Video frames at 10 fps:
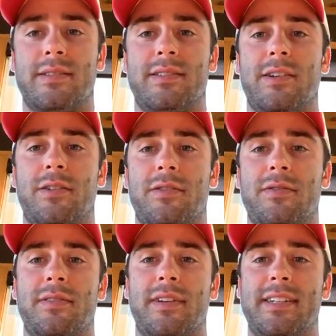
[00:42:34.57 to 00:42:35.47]

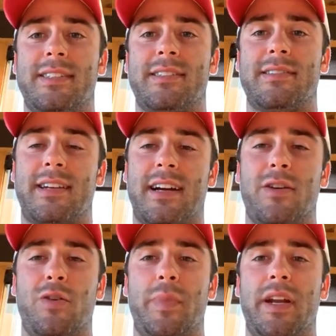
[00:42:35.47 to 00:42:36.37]
So it's kind of
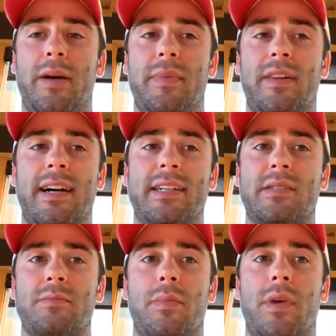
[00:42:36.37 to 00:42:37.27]
opened up the
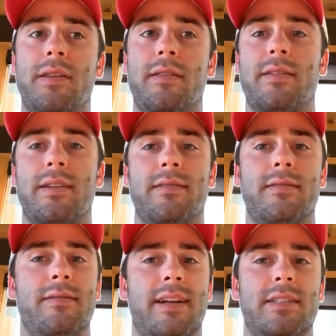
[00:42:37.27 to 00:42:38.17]
last month, and
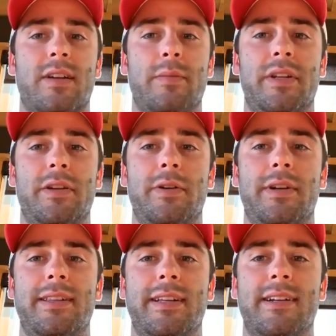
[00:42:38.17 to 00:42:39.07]
that's what I've been doing.
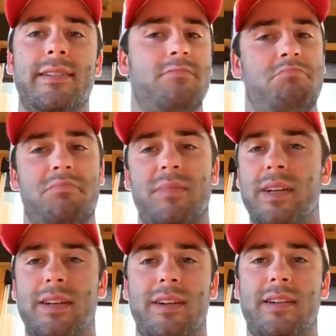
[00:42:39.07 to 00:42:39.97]
And then
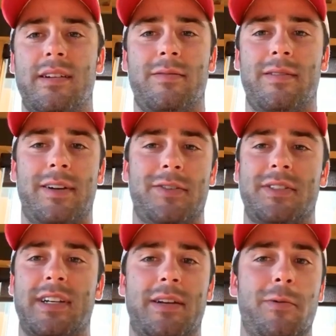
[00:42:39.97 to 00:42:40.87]

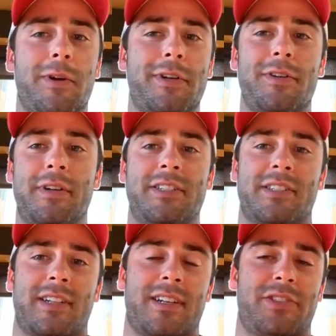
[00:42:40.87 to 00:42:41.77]
outside of workout, I
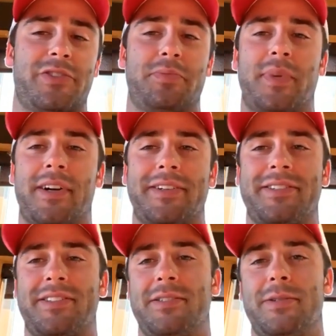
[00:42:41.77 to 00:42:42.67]
just kind of shoot
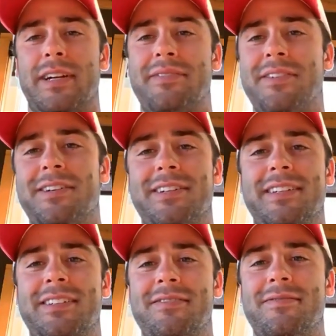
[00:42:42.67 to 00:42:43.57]
pucks, do whatever, and
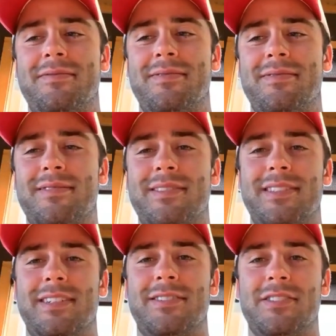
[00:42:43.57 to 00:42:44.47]
then,
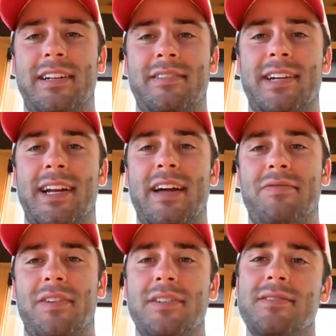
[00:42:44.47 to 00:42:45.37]
just kind of have
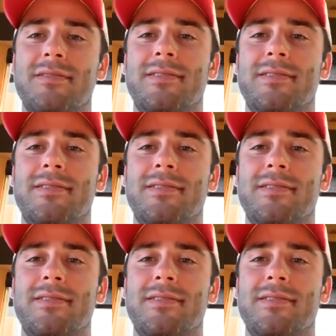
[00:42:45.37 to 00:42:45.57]
fun.